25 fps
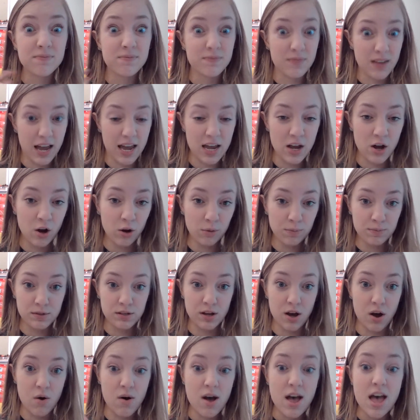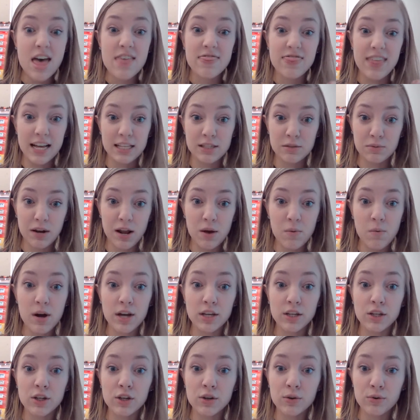I hope so. That's what I
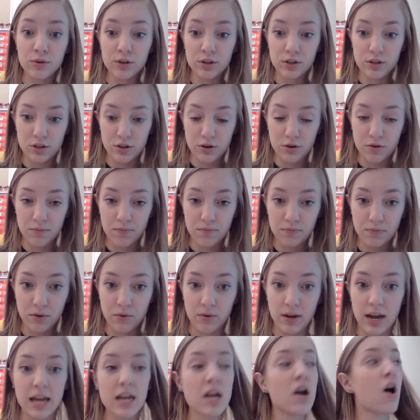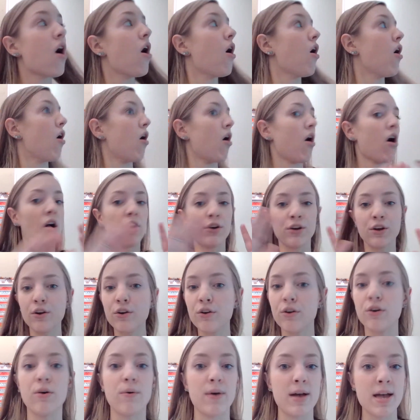want you to do, okay? All you're
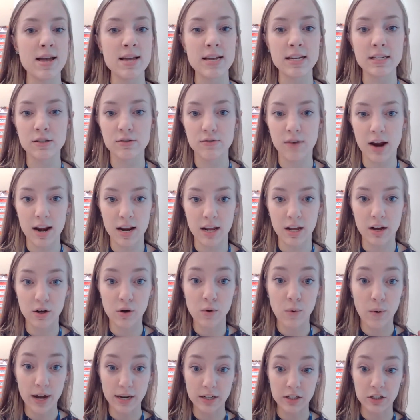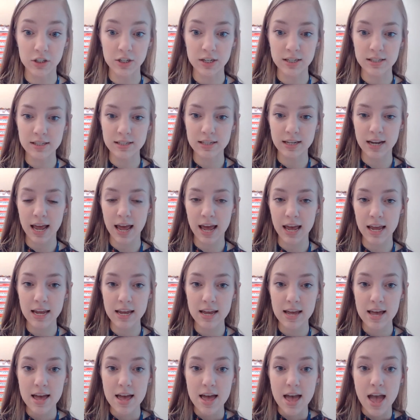doing is writing a question today,
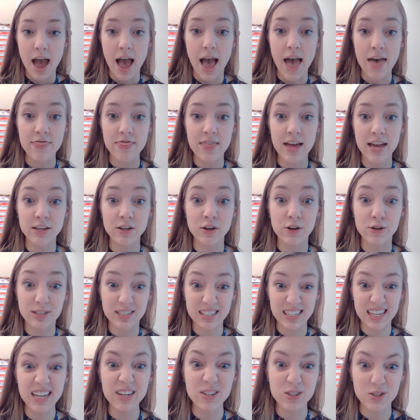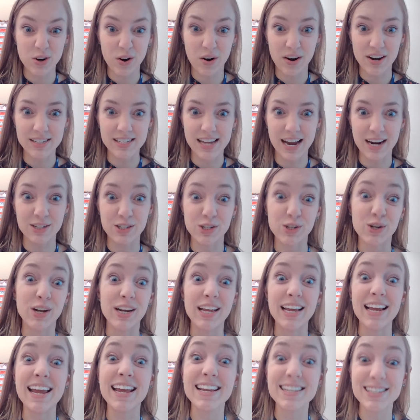and then your teacher is actually
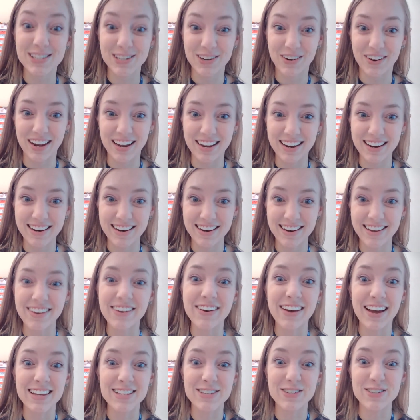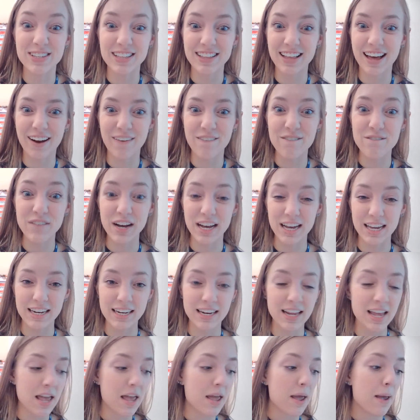going to answer it, okay? So it's a lot of fun.
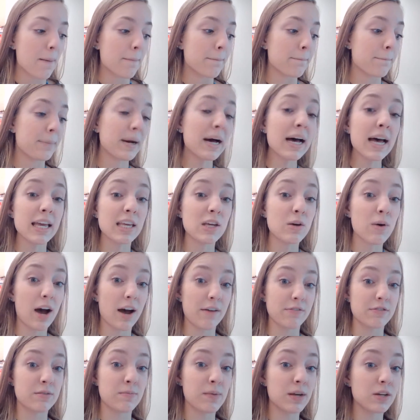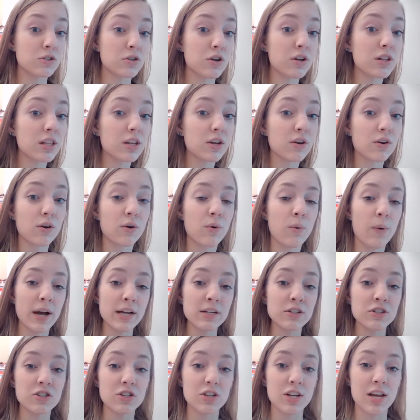But you have to make sure that your
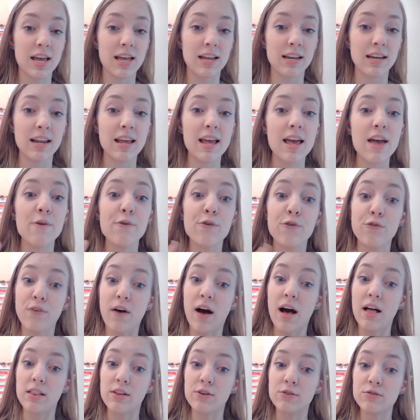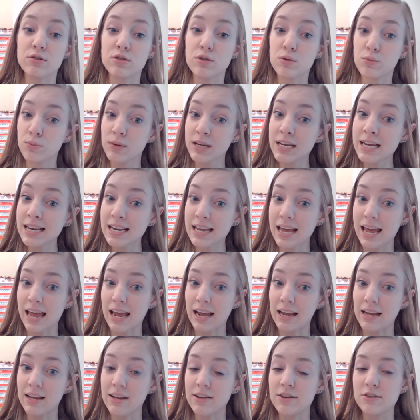question follows the
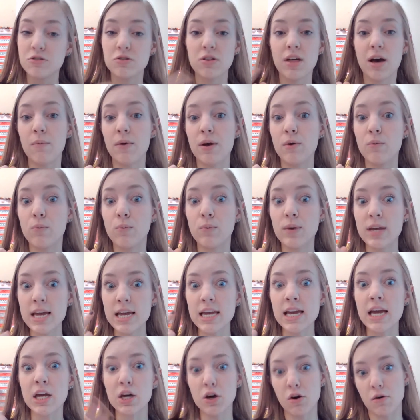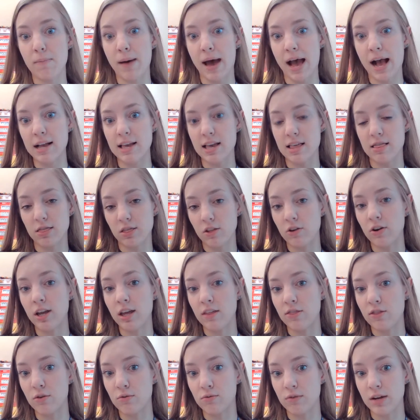reading so that way we can go back and look
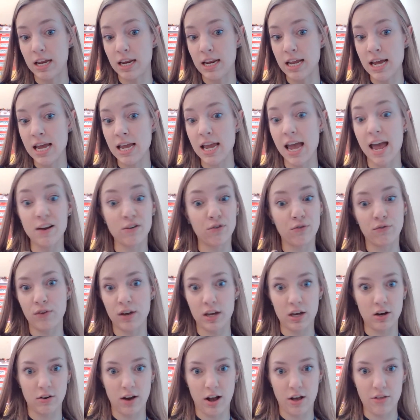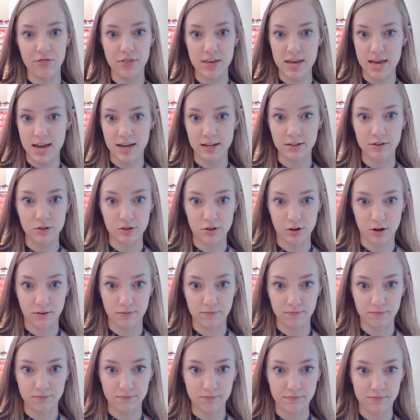in the reading and figure out the answer,
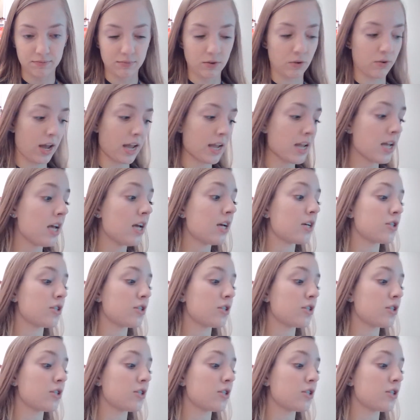okay?